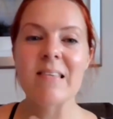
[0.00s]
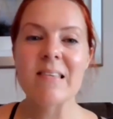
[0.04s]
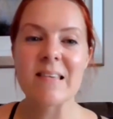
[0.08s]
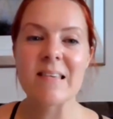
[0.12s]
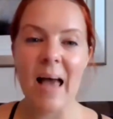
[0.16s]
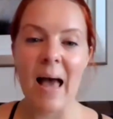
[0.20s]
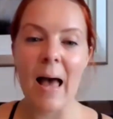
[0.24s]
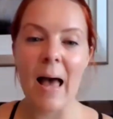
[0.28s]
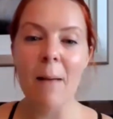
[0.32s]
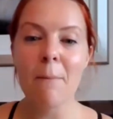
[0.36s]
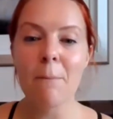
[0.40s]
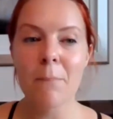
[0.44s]

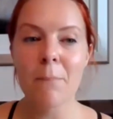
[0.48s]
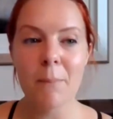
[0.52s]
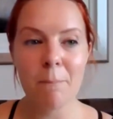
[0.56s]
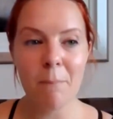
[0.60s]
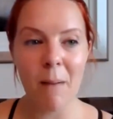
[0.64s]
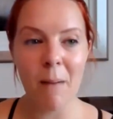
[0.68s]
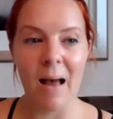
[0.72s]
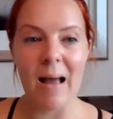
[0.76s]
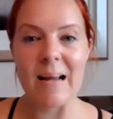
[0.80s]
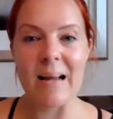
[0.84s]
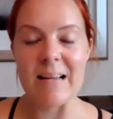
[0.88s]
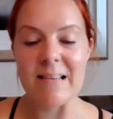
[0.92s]
step
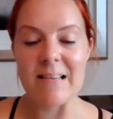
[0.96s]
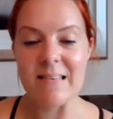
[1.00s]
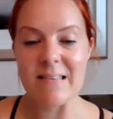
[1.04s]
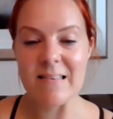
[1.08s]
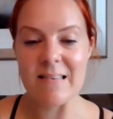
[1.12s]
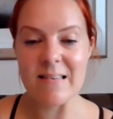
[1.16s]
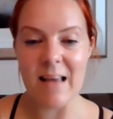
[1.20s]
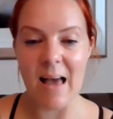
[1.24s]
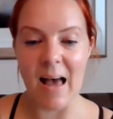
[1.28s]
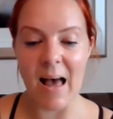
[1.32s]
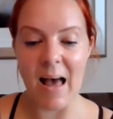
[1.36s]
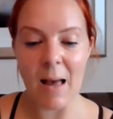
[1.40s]
by
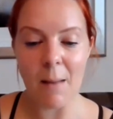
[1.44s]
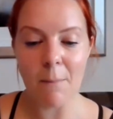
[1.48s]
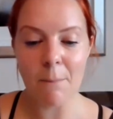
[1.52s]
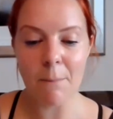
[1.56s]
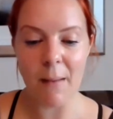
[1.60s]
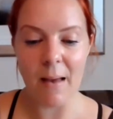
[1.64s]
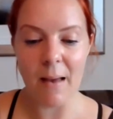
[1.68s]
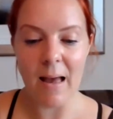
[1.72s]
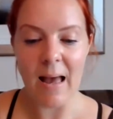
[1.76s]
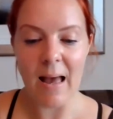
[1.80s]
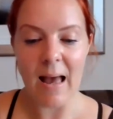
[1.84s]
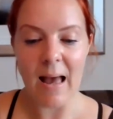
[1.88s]
step
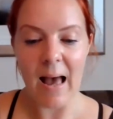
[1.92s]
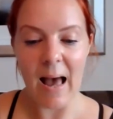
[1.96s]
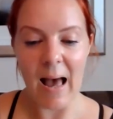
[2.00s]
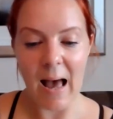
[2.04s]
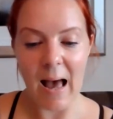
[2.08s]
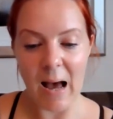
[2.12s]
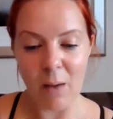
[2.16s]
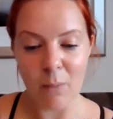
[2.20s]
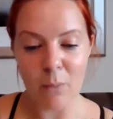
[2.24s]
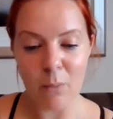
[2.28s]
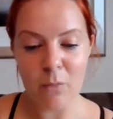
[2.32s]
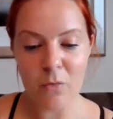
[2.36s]

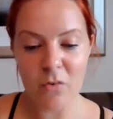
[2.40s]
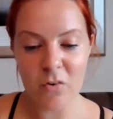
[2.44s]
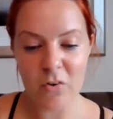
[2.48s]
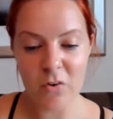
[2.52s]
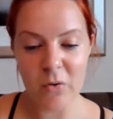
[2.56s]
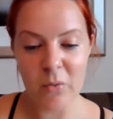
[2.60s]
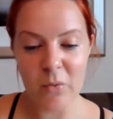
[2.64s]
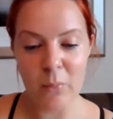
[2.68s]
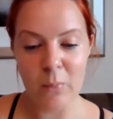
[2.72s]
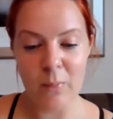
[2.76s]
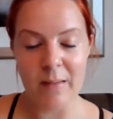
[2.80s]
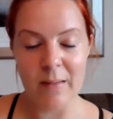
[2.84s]
how
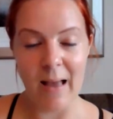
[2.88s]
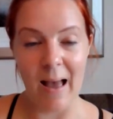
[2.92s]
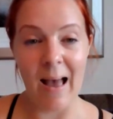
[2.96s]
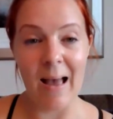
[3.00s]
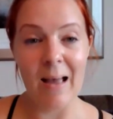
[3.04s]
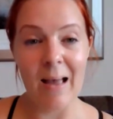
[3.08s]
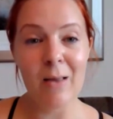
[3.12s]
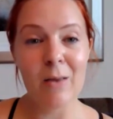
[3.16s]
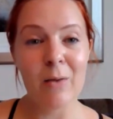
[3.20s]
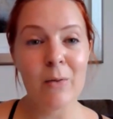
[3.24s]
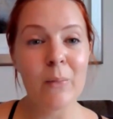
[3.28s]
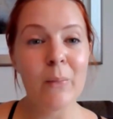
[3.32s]
to
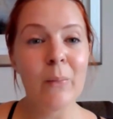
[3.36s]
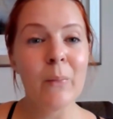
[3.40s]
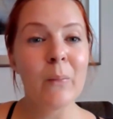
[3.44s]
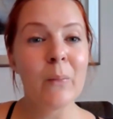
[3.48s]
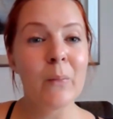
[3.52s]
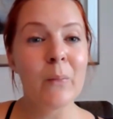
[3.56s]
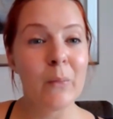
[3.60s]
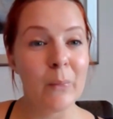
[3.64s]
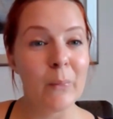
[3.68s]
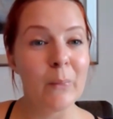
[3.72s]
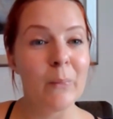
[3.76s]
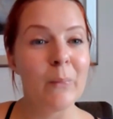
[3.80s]
get
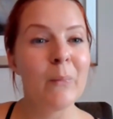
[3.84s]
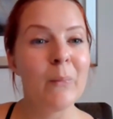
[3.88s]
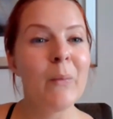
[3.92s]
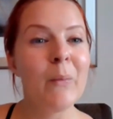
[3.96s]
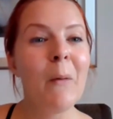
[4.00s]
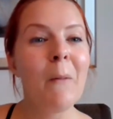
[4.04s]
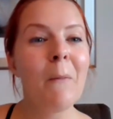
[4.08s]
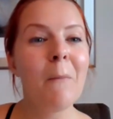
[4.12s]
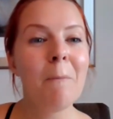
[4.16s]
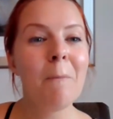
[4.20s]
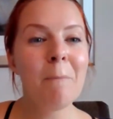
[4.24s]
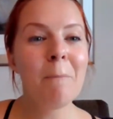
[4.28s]
your
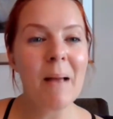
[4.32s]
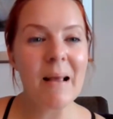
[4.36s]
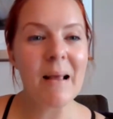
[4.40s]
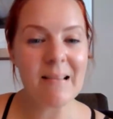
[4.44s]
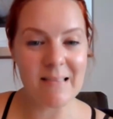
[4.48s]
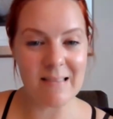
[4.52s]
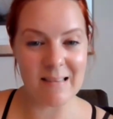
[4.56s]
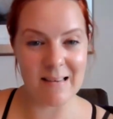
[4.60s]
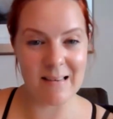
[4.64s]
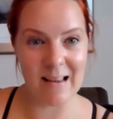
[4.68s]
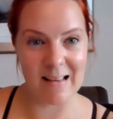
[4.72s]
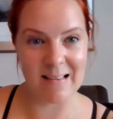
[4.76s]
Google
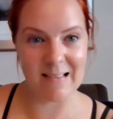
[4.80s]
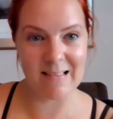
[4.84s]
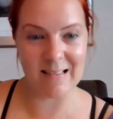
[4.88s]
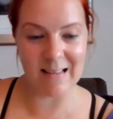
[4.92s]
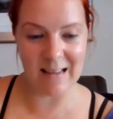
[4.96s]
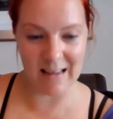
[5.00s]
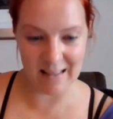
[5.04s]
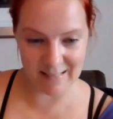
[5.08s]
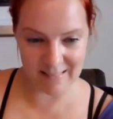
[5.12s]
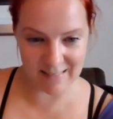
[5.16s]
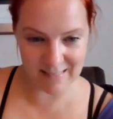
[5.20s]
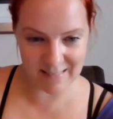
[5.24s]
business
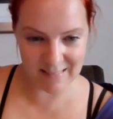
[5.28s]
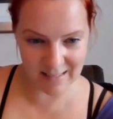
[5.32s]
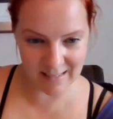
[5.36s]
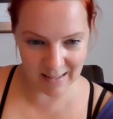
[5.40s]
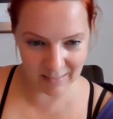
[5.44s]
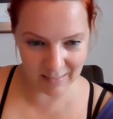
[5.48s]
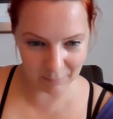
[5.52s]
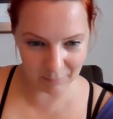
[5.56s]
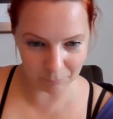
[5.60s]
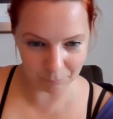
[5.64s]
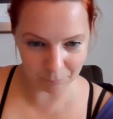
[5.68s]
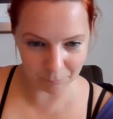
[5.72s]

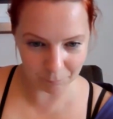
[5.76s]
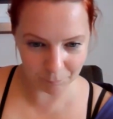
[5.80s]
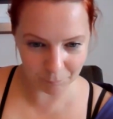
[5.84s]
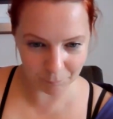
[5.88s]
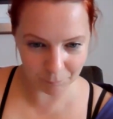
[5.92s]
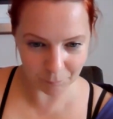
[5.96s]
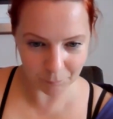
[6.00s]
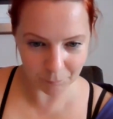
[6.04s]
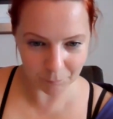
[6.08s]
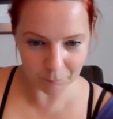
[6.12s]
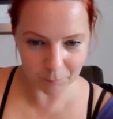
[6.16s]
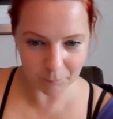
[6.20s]
listing,
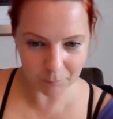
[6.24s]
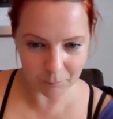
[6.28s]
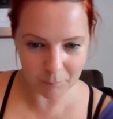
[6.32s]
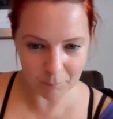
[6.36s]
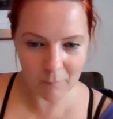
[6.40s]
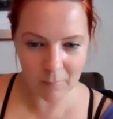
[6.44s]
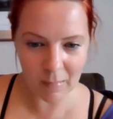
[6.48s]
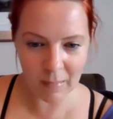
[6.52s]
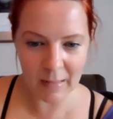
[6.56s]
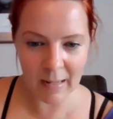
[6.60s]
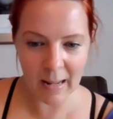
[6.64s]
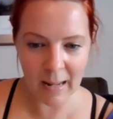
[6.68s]

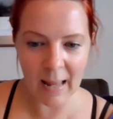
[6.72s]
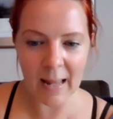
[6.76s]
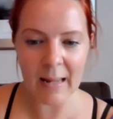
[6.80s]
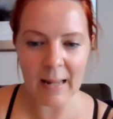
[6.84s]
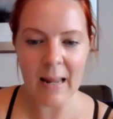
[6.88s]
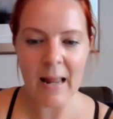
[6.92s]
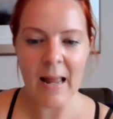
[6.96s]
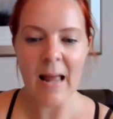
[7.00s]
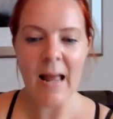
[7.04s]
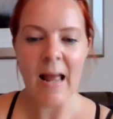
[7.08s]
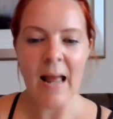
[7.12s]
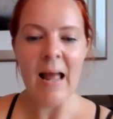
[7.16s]
okay?
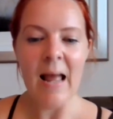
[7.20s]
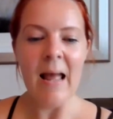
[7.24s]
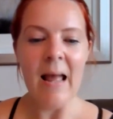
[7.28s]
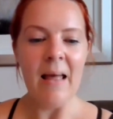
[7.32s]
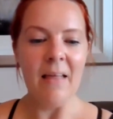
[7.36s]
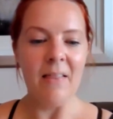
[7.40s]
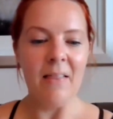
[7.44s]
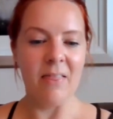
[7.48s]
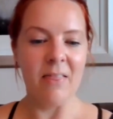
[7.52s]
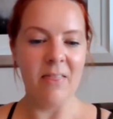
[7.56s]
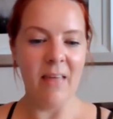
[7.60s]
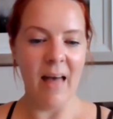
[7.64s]

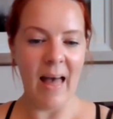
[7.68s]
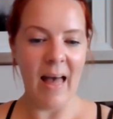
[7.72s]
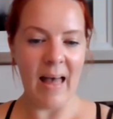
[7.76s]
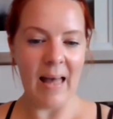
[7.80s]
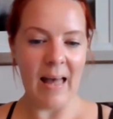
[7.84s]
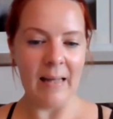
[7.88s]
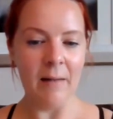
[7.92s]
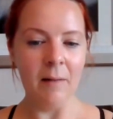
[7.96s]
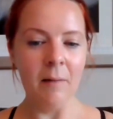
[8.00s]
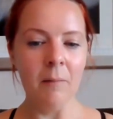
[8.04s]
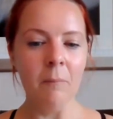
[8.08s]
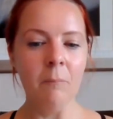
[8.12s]

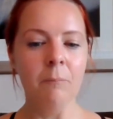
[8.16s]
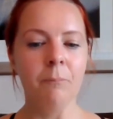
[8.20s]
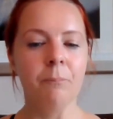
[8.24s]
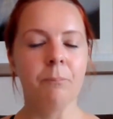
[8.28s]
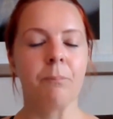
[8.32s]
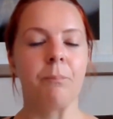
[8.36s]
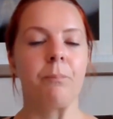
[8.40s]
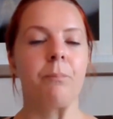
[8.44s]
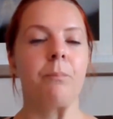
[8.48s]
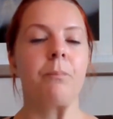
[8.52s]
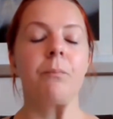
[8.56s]
Then